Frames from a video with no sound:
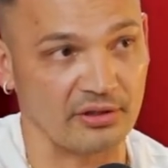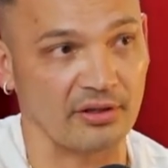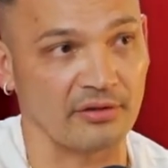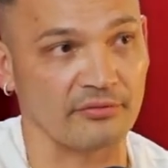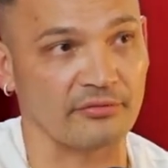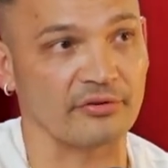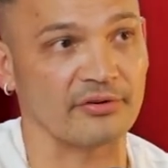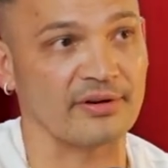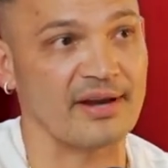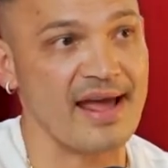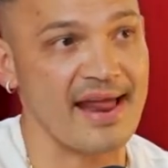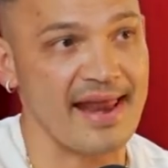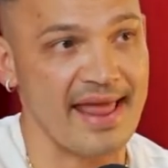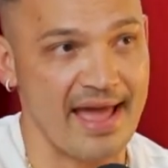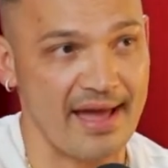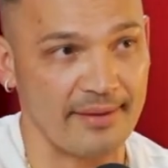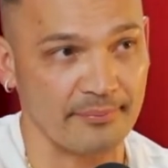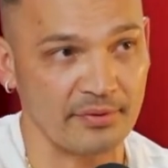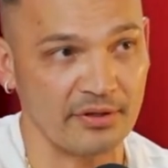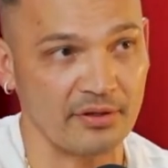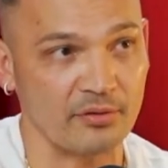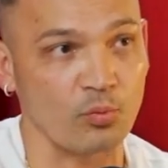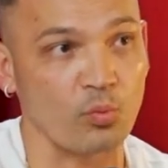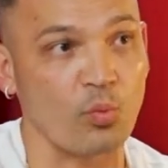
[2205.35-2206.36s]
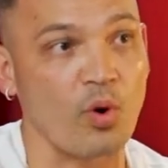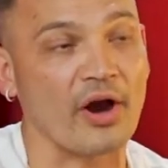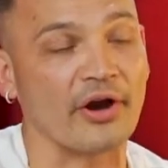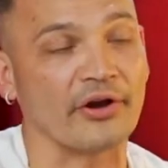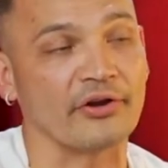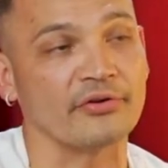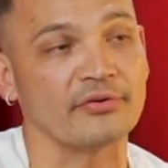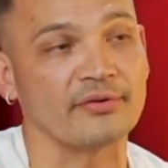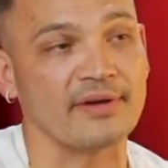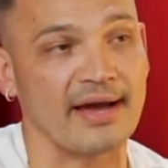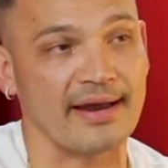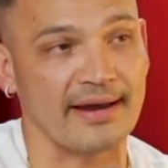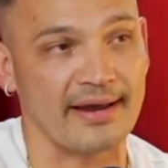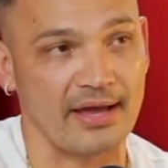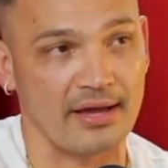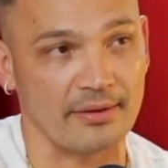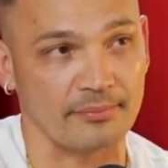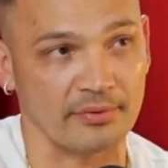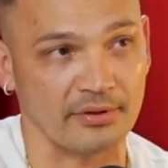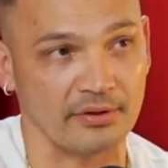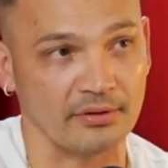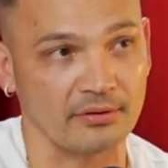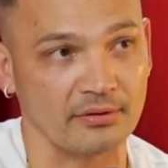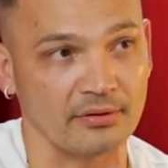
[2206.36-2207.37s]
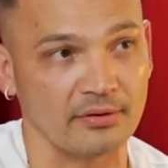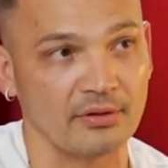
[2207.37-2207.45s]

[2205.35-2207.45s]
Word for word: If you're not happy, why are you not happy?